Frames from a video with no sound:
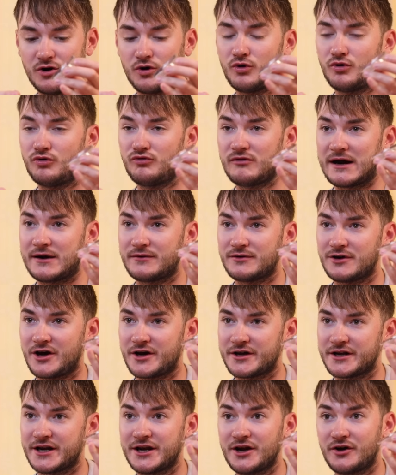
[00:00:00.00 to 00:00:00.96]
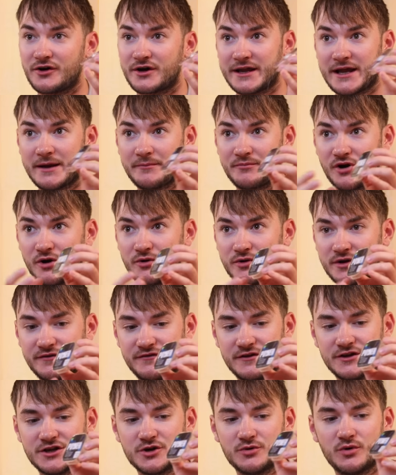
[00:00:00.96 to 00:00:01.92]
all round line. You're not going to get broke
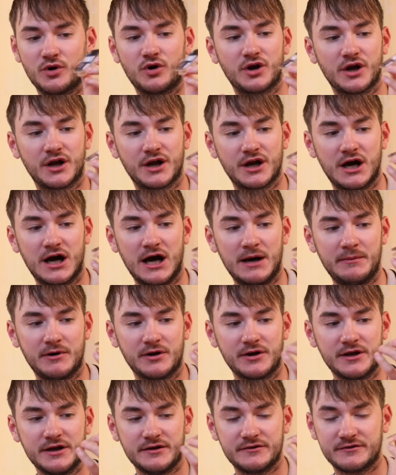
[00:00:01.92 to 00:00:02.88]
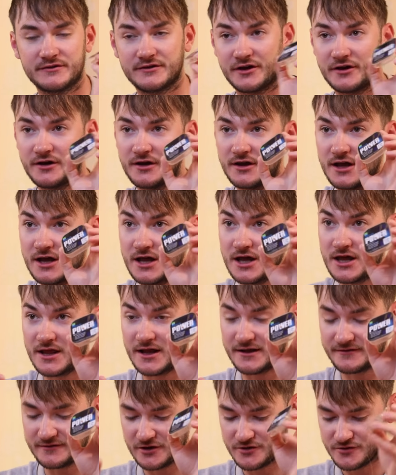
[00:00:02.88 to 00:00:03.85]
if you do hook a carp on it. So
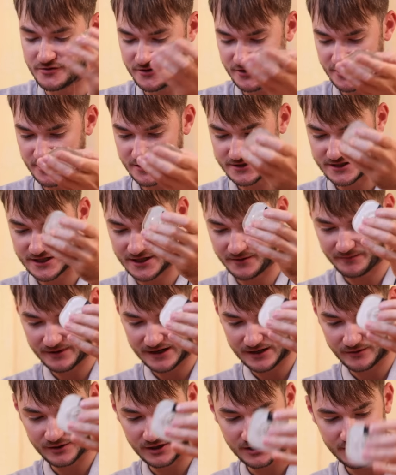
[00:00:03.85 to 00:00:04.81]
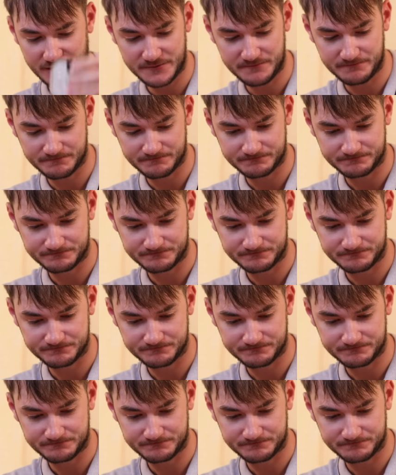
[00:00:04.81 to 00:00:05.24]
that's 013 power line.